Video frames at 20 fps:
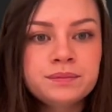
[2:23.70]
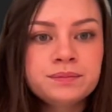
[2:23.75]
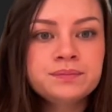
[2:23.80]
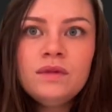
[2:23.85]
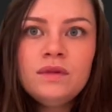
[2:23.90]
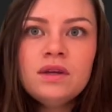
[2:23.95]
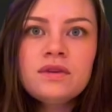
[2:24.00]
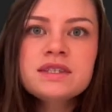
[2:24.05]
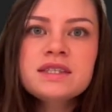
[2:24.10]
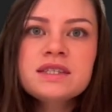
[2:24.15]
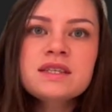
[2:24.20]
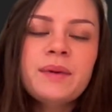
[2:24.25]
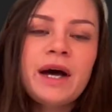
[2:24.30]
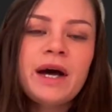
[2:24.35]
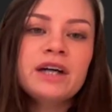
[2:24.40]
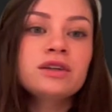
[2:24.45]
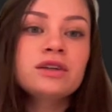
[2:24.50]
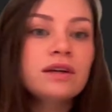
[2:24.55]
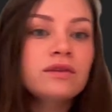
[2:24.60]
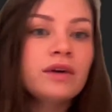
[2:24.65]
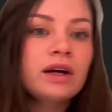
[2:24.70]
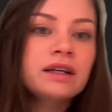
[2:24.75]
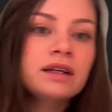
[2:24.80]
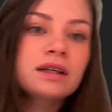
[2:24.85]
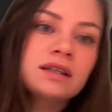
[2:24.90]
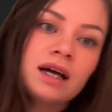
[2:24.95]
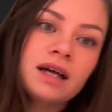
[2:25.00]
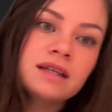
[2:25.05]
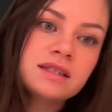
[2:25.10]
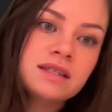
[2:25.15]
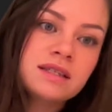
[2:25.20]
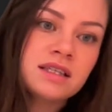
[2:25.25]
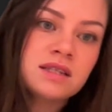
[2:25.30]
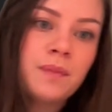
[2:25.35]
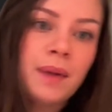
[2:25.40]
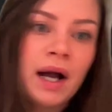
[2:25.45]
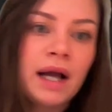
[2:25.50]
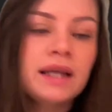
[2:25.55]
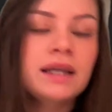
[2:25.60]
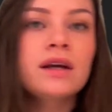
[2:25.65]
This is a pattern I recognize as
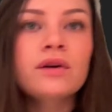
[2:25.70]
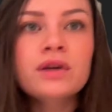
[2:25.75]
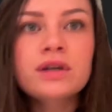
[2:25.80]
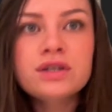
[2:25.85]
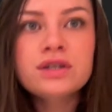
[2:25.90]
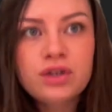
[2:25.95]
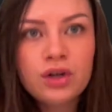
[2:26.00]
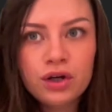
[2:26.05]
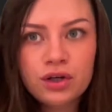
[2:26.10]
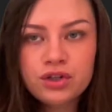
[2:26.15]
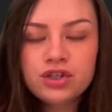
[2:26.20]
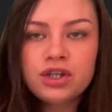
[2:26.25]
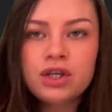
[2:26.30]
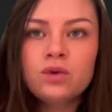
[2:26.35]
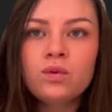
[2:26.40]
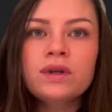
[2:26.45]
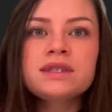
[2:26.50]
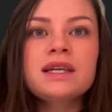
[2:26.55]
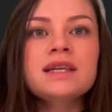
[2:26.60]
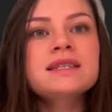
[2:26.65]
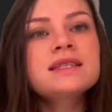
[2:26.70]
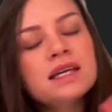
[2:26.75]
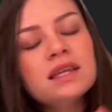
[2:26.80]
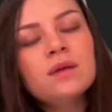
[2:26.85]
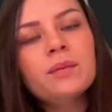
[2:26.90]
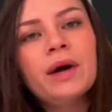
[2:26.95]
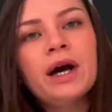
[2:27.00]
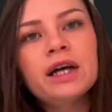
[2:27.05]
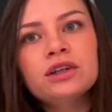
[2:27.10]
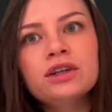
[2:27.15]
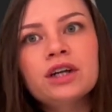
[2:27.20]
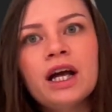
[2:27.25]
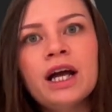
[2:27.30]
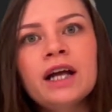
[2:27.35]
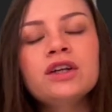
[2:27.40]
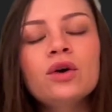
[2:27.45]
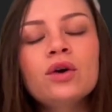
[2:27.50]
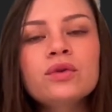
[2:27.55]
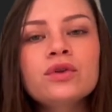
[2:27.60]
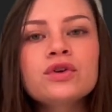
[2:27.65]
binary search, and once I see the pattern, I
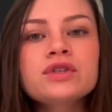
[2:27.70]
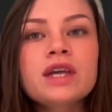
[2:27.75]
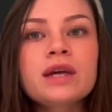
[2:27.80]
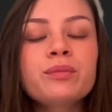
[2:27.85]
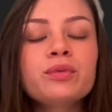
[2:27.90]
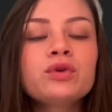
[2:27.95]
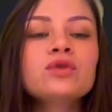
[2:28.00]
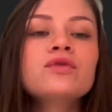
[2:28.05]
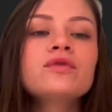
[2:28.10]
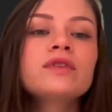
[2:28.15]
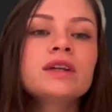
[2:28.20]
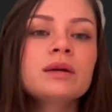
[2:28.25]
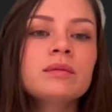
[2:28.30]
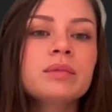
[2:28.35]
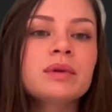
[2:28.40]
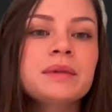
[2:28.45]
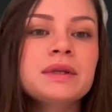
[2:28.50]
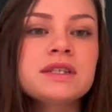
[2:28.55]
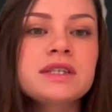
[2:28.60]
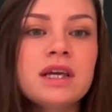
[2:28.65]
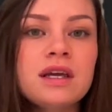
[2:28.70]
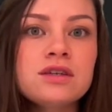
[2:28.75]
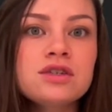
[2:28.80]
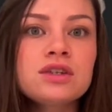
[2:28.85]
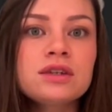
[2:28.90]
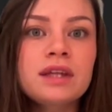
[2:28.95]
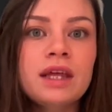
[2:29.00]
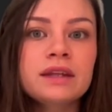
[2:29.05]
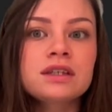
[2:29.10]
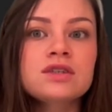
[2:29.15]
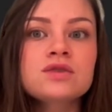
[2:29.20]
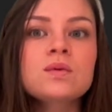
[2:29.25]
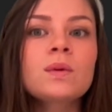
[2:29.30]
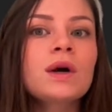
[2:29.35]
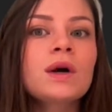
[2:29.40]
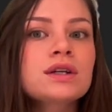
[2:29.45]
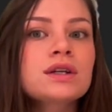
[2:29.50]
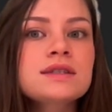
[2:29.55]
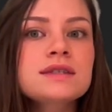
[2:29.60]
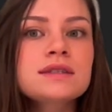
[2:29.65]
know there's a proven implementation that this
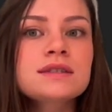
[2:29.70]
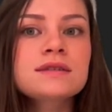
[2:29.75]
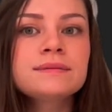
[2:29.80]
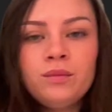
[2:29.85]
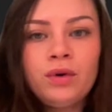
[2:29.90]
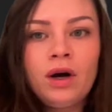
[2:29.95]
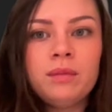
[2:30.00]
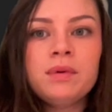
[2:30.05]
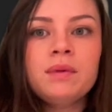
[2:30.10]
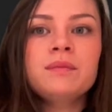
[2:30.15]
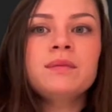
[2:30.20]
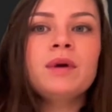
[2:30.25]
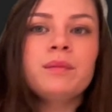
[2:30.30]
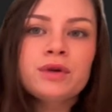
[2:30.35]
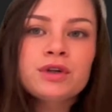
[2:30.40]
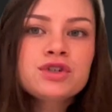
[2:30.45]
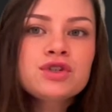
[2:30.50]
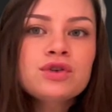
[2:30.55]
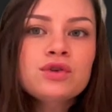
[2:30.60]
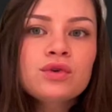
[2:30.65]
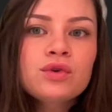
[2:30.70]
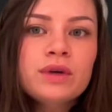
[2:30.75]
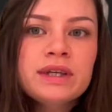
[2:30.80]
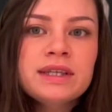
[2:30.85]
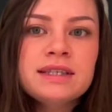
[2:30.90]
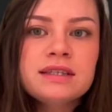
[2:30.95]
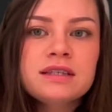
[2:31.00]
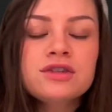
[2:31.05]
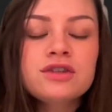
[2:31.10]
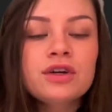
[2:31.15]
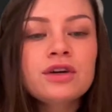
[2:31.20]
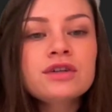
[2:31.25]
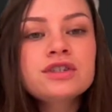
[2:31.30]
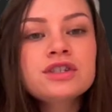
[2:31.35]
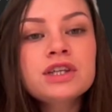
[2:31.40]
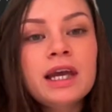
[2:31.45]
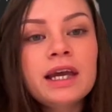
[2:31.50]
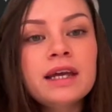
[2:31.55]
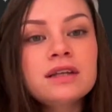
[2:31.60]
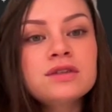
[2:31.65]
works. Problem number 2 is search
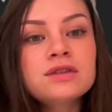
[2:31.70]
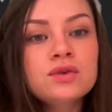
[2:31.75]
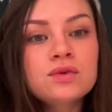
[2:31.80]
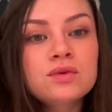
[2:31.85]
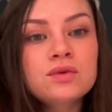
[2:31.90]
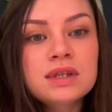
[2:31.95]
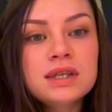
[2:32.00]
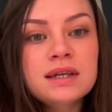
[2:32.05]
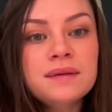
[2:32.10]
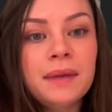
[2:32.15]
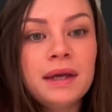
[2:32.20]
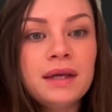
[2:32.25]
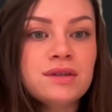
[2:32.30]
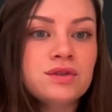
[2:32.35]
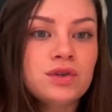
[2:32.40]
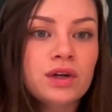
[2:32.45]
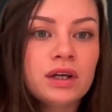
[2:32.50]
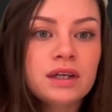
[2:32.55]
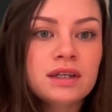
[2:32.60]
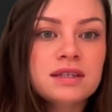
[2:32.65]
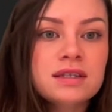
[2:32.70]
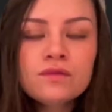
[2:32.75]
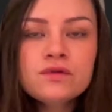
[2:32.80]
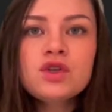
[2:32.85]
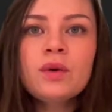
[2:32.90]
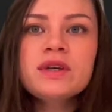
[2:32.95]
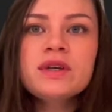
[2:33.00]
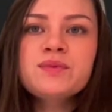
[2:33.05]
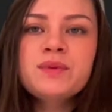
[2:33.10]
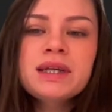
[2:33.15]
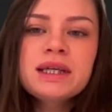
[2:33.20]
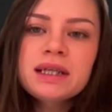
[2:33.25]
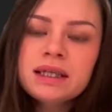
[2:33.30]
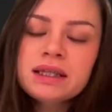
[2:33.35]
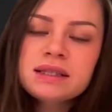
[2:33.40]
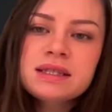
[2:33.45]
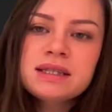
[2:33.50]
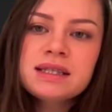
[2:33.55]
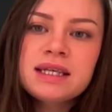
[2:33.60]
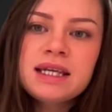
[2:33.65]
a 2D matrix. So as we can
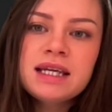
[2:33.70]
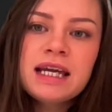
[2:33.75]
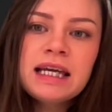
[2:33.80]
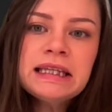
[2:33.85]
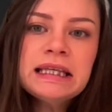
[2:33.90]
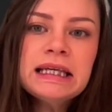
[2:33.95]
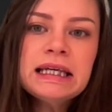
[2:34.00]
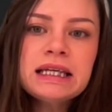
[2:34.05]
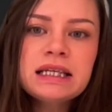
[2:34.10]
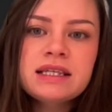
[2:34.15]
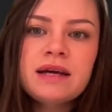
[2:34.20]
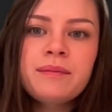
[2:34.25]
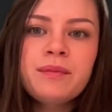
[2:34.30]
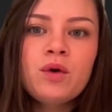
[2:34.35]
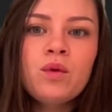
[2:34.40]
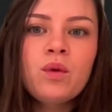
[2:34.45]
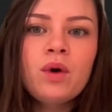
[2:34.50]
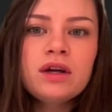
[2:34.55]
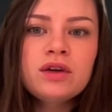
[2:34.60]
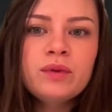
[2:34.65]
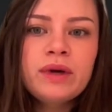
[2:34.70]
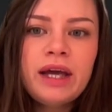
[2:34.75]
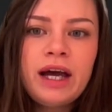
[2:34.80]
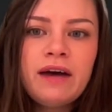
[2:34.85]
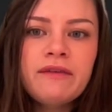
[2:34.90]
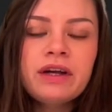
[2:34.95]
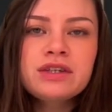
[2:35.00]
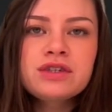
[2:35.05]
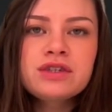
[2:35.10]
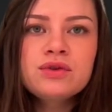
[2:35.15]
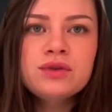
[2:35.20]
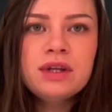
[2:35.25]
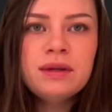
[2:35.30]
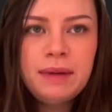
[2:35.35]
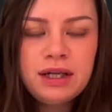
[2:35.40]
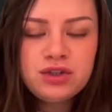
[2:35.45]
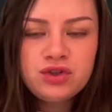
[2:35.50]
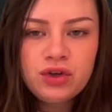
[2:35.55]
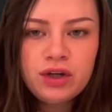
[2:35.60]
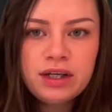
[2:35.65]
see in the example 1, we have a 2D
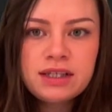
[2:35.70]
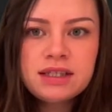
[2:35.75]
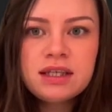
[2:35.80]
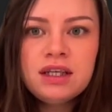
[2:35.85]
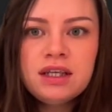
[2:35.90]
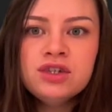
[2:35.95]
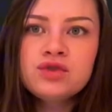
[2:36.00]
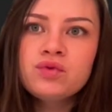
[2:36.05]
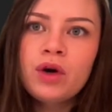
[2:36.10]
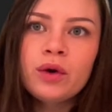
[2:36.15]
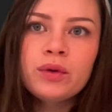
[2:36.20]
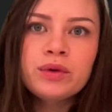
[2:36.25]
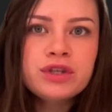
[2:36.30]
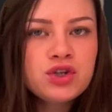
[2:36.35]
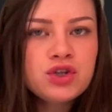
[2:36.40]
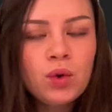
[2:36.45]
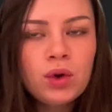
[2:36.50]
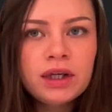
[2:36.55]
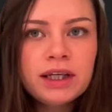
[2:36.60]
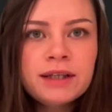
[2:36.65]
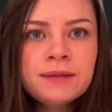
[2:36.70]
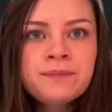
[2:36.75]
matrix. Each row is sorted,